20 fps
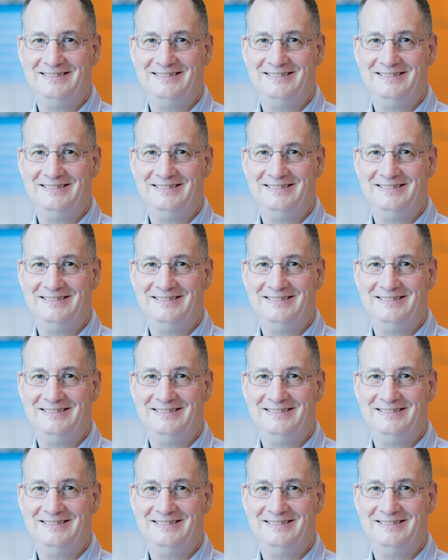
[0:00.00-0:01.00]

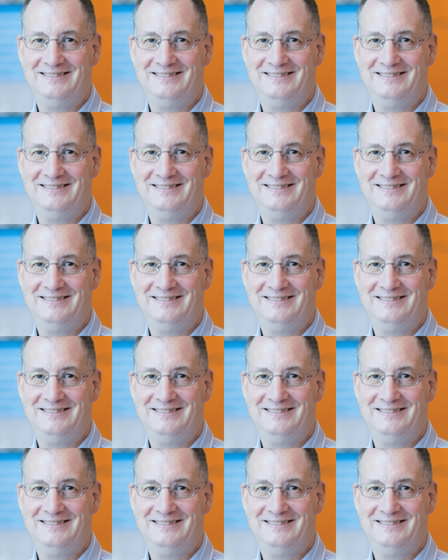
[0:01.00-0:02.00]

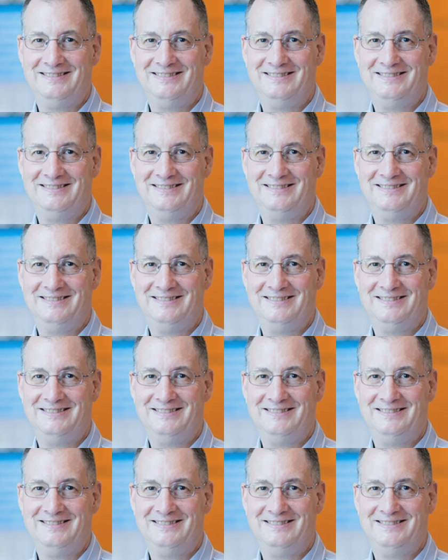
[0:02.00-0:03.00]

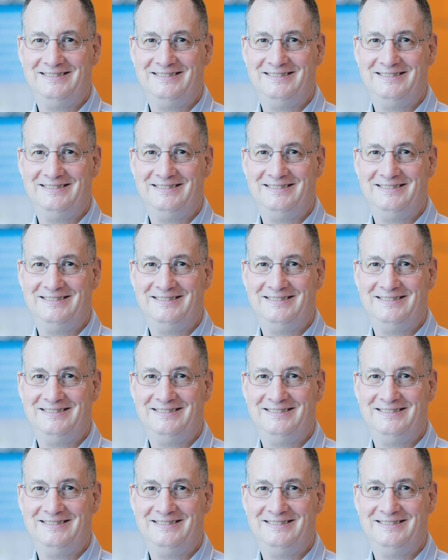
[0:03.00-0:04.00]

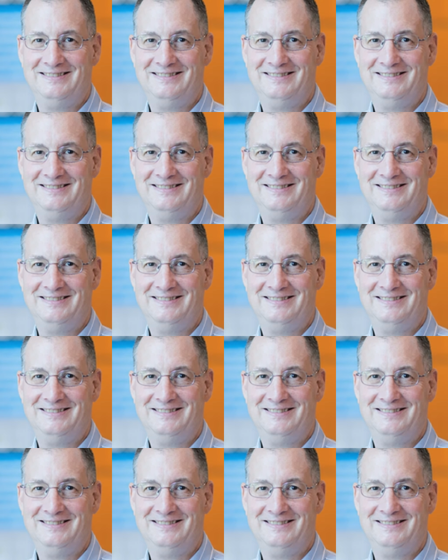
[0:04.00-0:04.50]
(no lip movement)